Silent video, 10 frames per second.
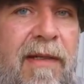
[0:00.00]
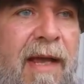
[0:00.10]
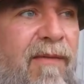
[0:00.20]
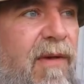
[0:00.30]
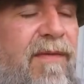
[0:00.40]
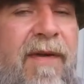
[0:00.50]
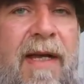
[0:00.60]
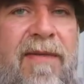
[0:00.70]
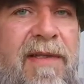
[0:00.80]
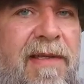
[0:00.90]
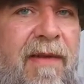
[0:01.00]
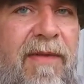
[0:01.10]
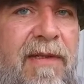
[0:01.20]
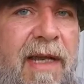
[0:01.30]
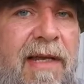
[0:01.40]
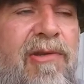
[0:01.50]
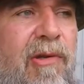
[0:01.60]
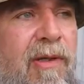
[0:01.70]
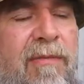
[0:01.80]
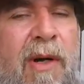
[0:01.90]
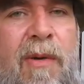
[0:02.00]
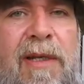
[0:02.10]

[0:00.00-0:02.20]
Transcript: every five to seven days, you can mow